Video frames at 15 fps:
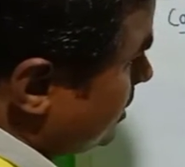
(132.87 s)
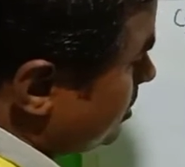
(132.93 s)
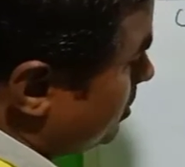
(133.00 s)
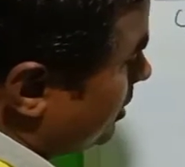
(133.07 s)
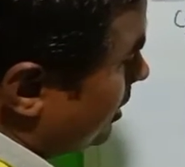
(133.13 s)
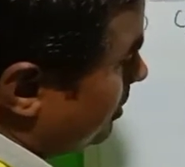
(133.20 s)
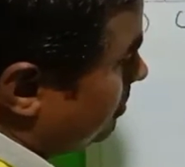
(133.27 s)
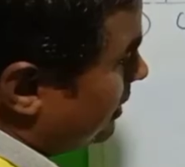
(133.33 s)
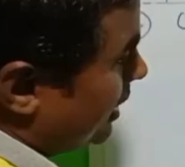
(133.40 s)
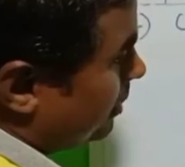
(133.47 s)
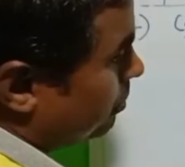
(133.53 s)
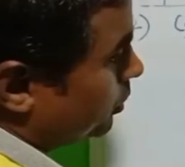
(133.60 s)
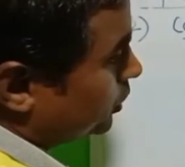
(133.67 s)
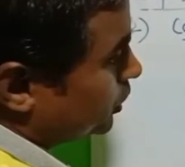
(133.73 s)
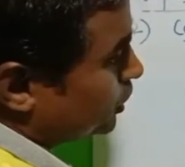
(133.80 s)
if their
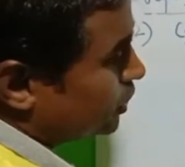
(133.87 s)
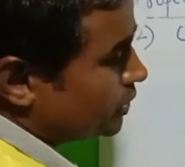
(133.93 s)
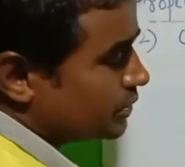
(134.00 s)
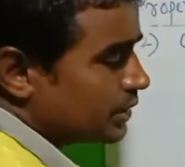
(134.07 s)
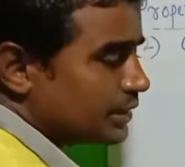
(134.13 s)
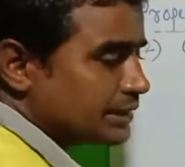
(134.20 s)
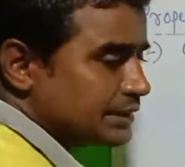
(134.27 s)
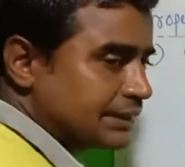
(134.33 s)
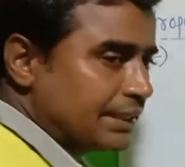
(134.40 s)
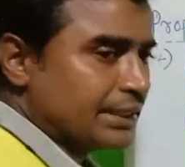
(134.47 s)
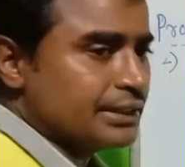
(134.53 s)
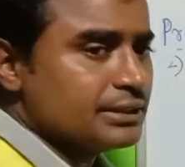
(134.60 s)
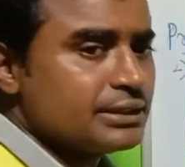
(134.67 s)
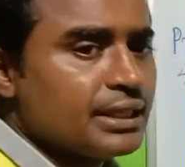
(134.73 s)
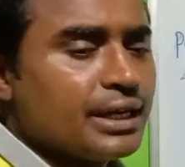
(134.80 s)
positions are
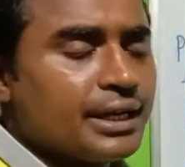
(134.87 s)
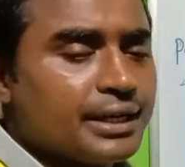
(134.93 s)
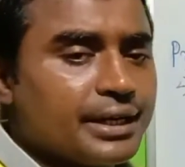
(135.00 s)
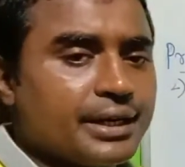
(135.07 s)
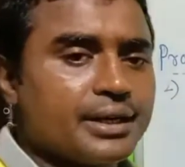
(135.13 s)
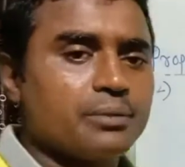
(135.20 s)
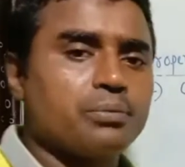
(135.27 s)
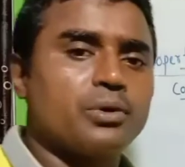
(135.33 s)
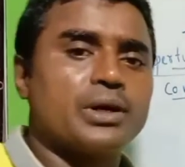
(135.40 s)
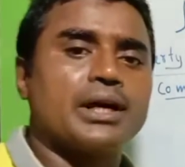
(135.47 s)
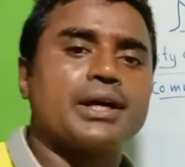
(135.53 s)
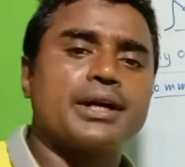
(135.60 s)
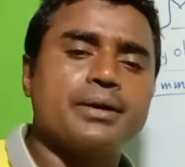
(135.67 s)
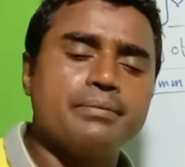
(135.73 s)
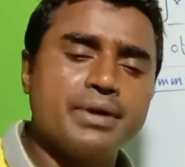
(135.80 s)
changed, then the
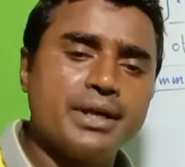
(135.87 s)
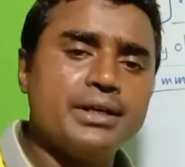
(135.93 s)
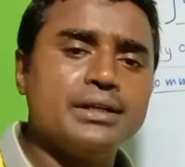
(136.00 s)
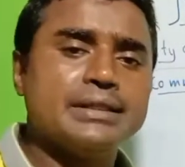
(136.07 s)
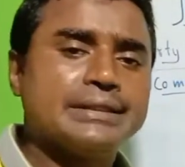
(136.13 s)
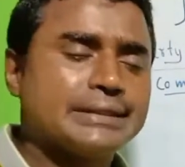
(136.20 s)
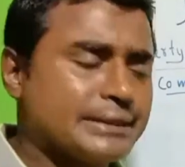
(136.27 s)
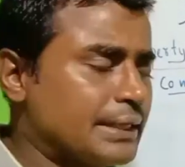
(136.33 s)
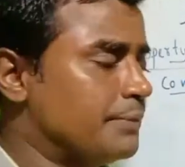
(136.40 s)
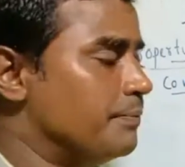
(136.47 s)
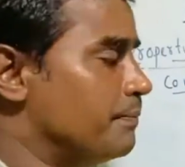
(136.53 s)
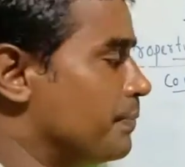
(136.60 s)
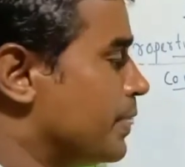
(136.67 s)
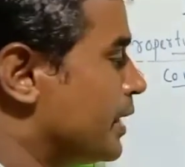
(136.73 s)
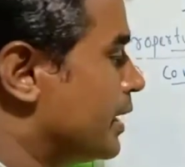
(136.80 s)
product remain
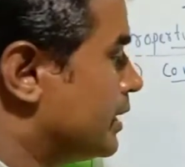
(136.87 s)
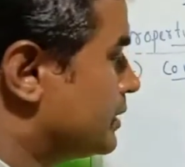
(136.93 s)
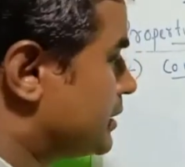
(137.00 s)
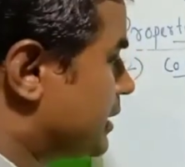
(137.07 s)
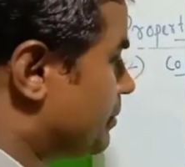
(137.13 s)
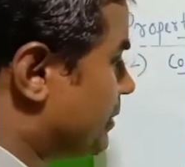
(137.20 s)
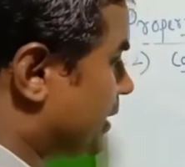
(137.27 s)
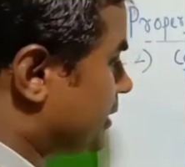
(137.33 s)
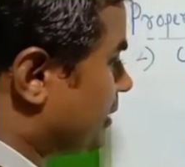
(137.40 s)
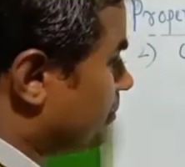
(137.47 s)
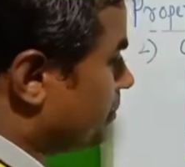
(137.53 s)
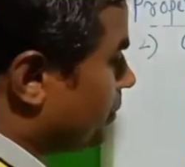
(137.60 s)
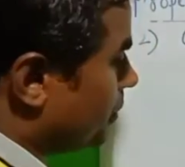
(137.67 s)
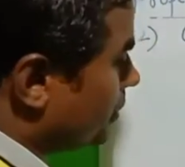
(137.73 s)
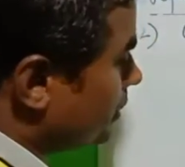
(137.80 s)
same. Some
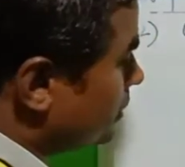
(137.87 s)
examples: